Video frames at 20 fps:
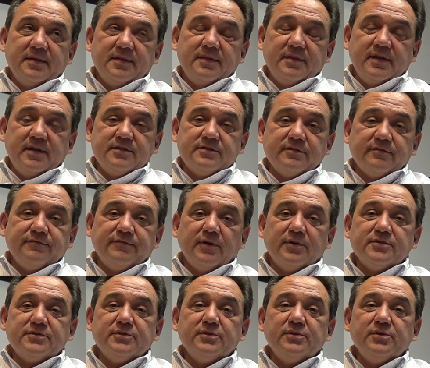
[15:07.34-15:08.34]
These are
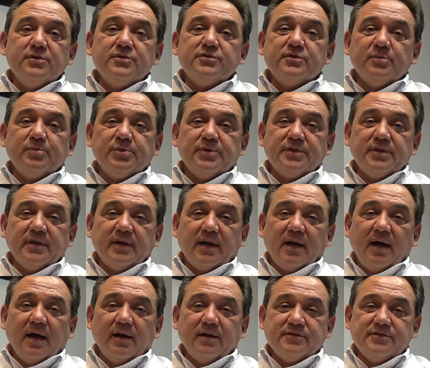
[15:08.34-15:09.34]
folks who used to put their
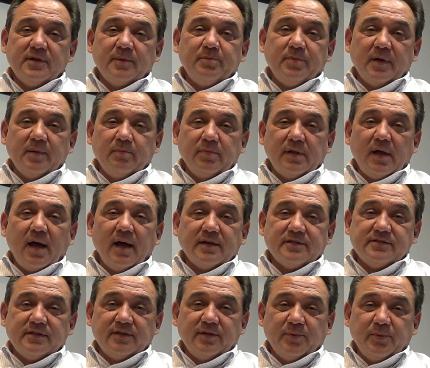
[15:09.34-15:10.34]
cars up on
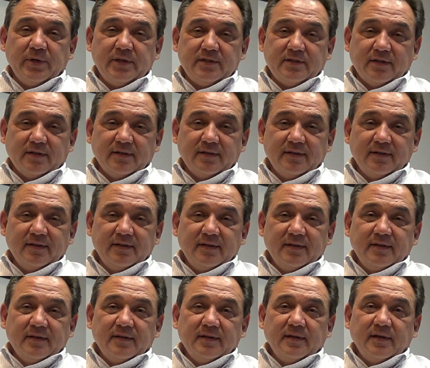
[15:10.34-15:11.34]
blocks in the winter
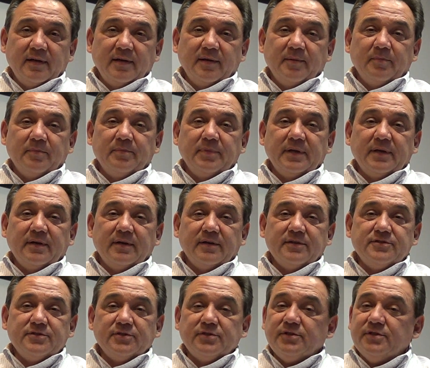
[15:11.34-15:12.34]

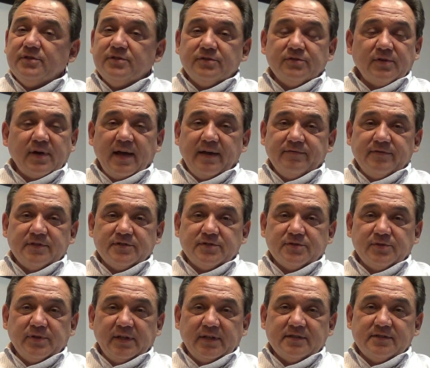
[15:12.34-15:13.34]
because you couldn't drive the
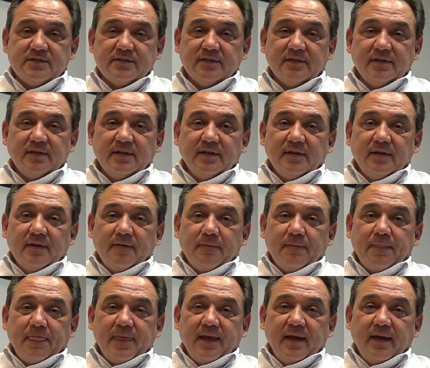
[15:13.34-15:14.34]
streets.
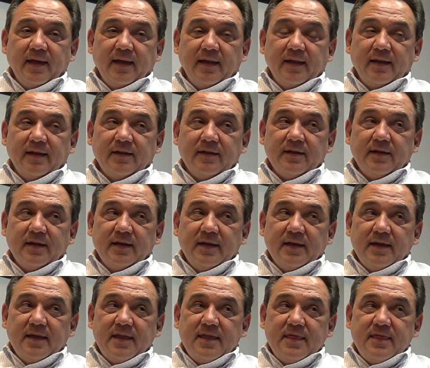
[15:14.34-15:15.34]
And
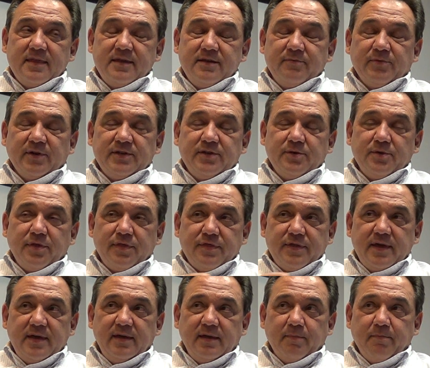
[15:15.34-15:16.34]
when you
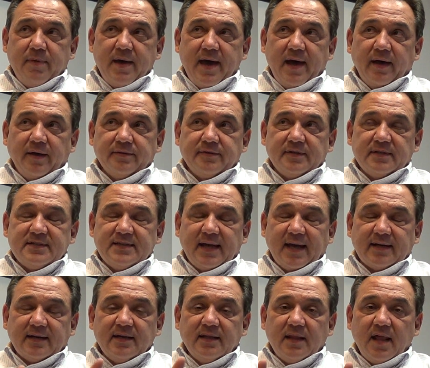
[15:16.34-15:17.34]
think about the
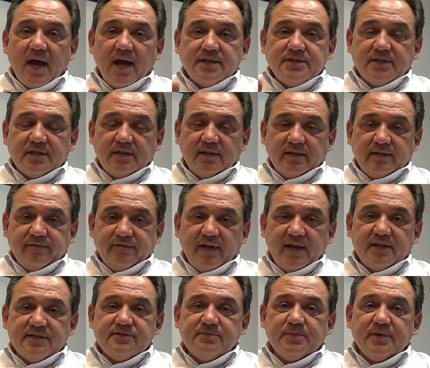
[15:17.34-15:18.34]
technological
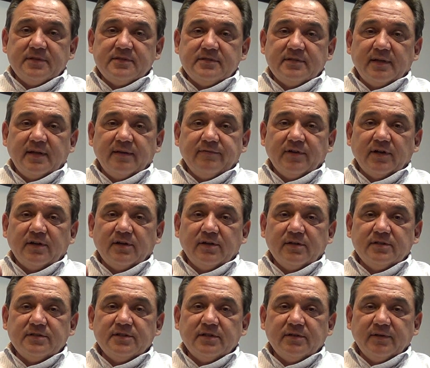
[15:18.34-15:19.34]
advancements that have
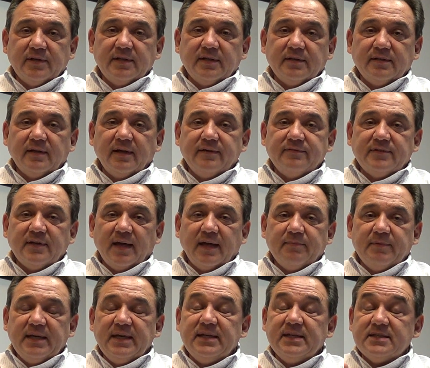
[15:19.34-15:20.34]
occurred during their lifetime,
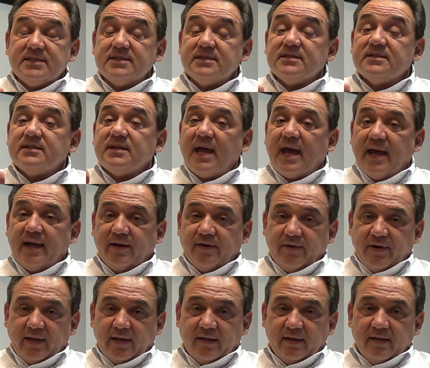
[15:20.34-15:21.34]
it is
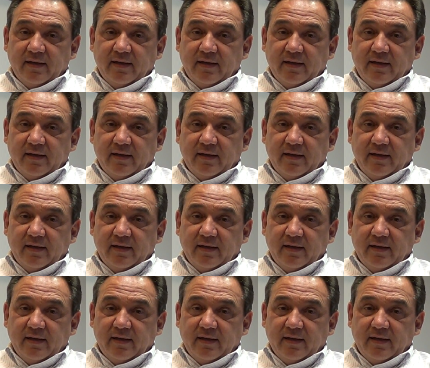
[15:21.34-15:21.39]
staggering